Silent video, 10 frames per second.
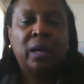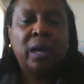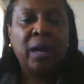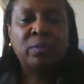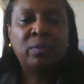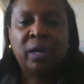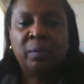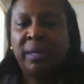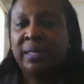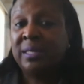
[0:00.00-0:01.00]
I
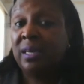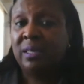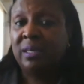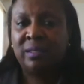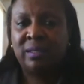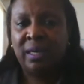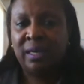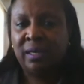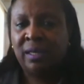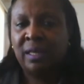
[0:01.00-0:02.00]
recommend
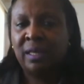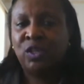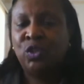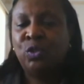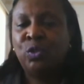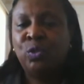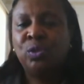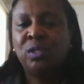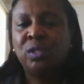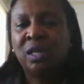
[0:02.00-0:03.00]
daily that you
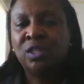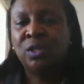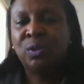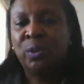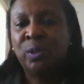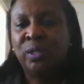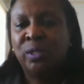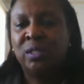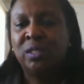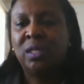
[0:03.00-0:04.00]
use essential
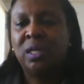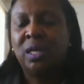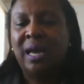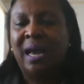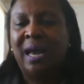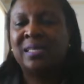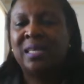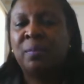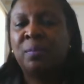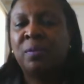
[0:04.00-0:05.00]
oils as
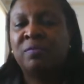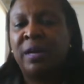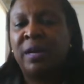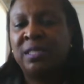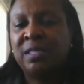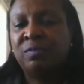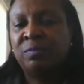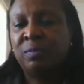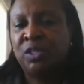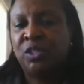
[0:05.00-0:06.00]
a preventative
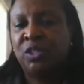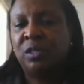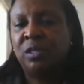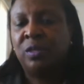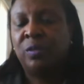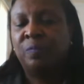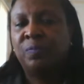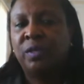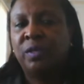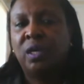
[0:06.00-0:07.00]
measure,
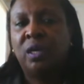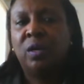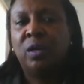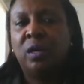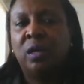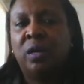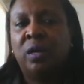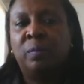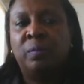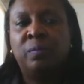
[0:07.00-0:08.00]

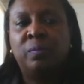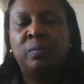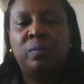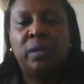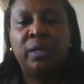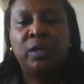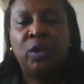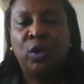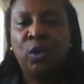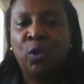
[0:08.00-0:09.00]
in
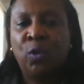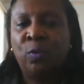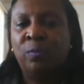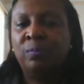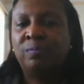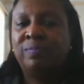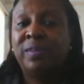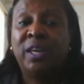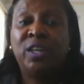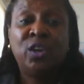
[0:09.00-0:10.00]
your home,
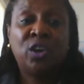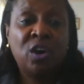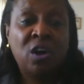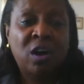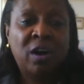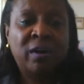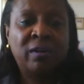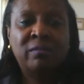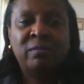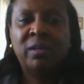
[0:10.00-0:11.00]
in your car.
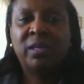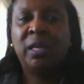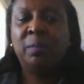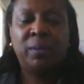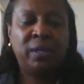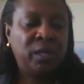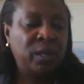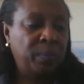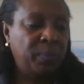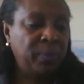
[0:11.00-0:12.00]
Keep it in your
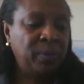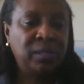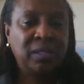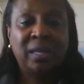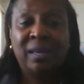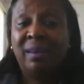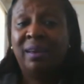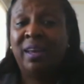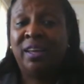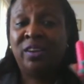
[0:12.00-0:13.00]
purse,
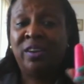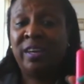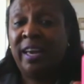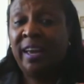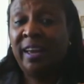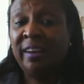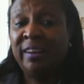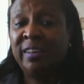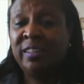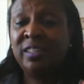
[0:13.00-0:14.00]
in your
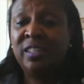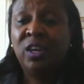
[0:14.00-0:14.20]
inhalers,